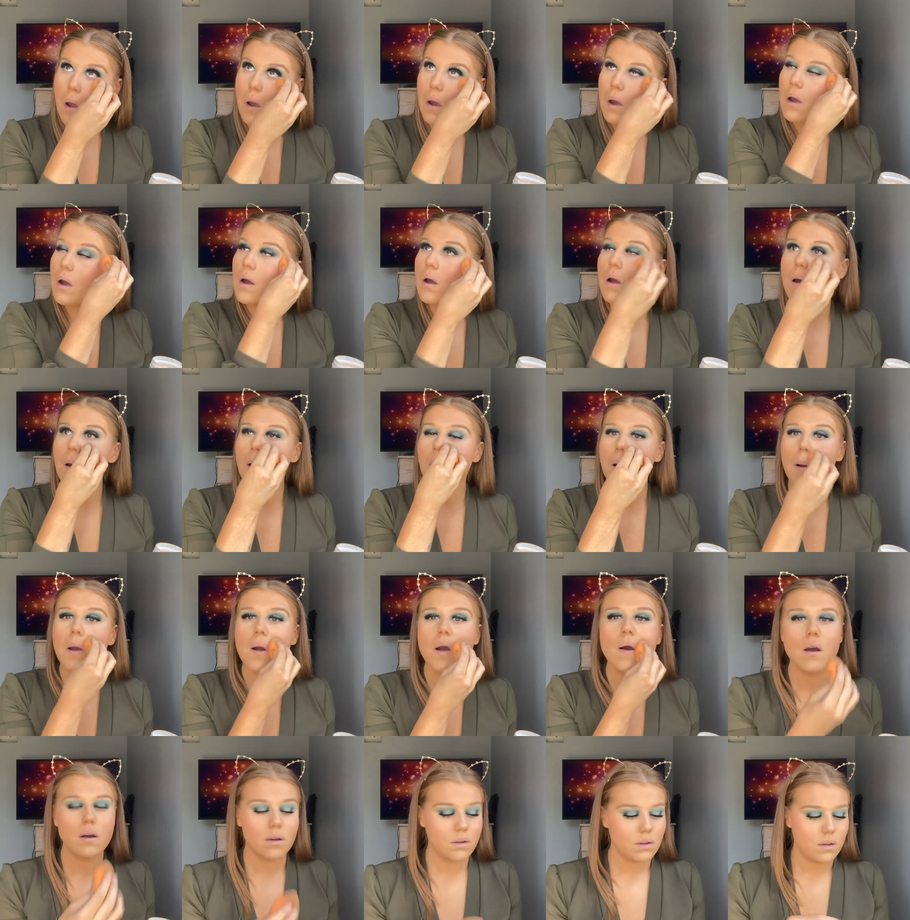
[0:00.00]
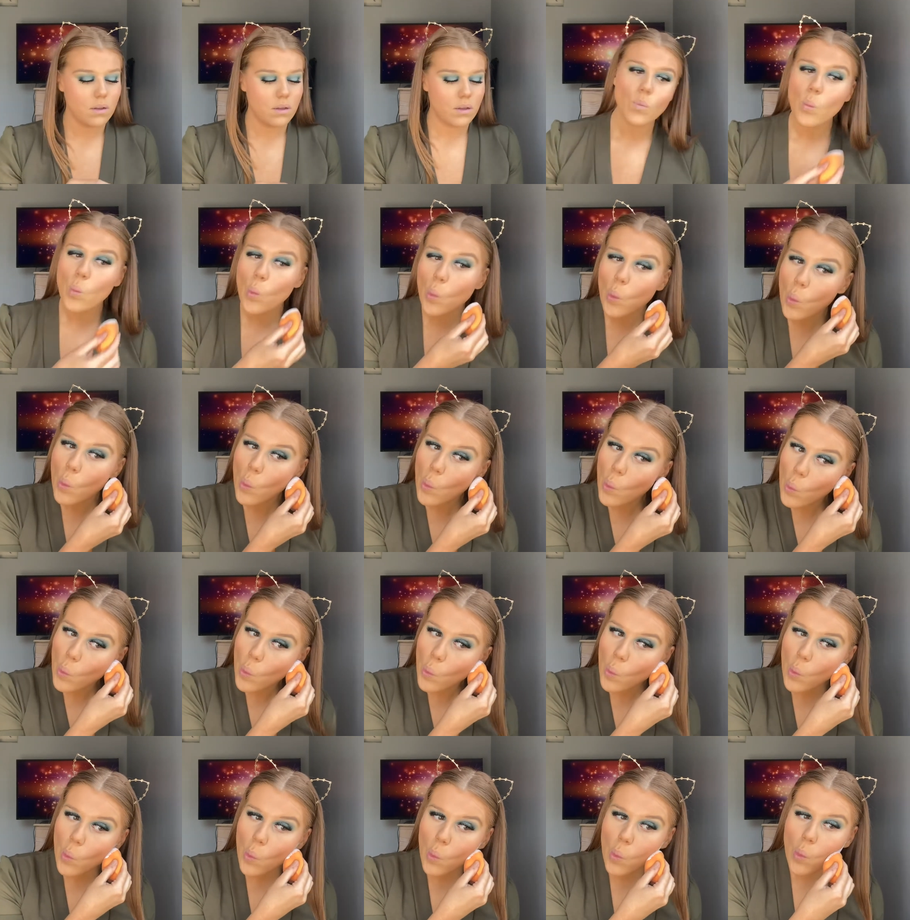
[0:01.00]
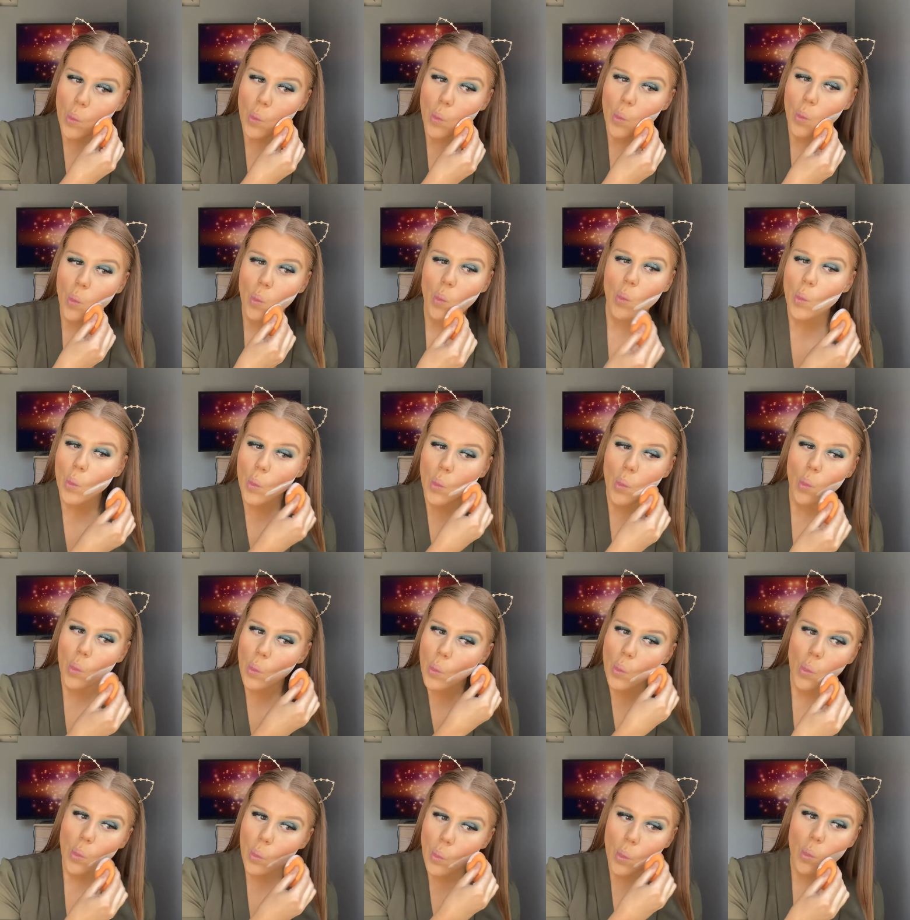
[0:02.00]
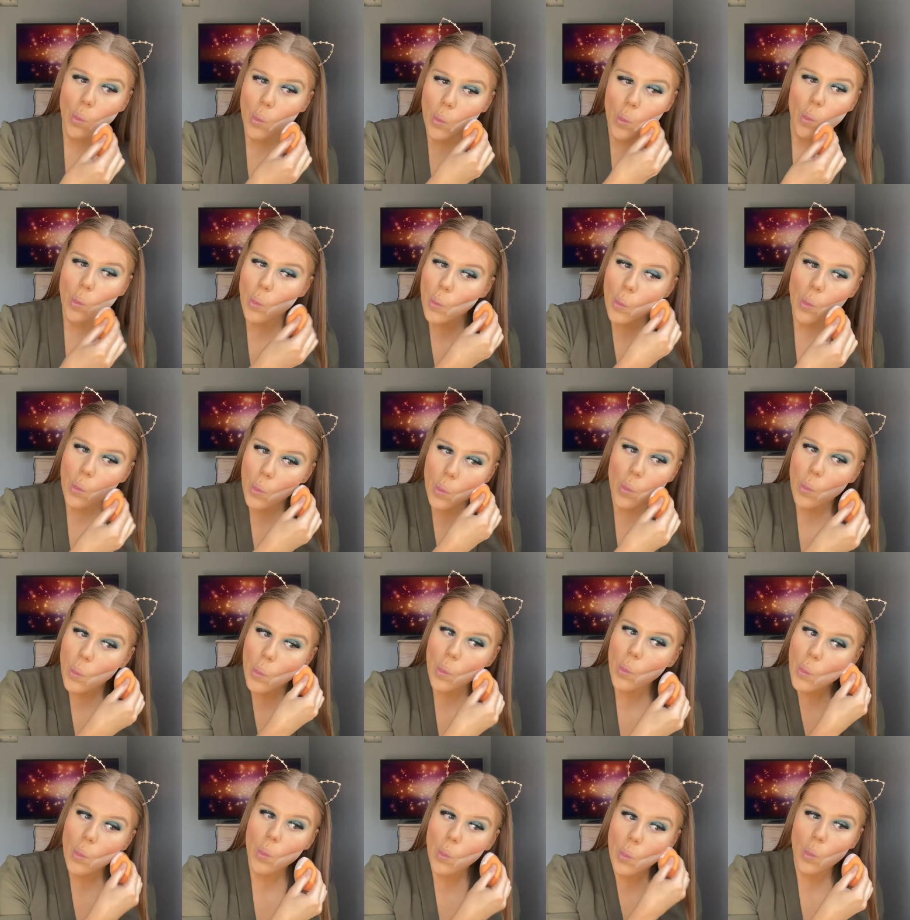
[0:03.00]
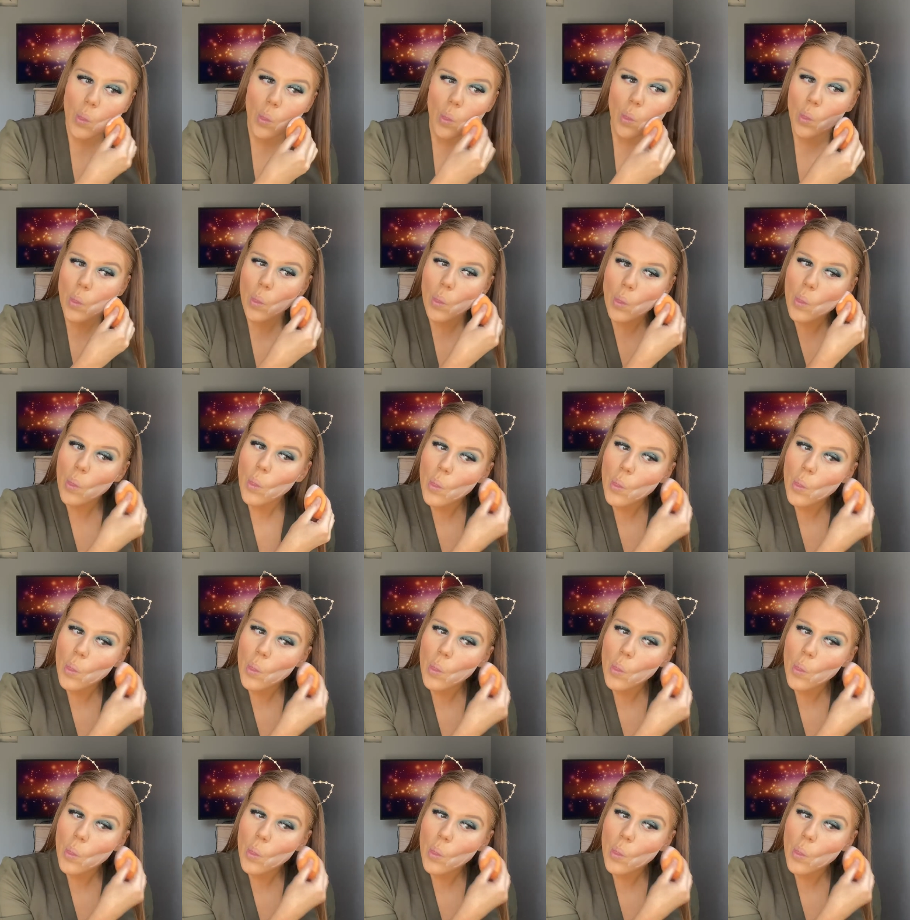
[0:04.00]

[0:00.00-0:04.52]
Nobody speaks.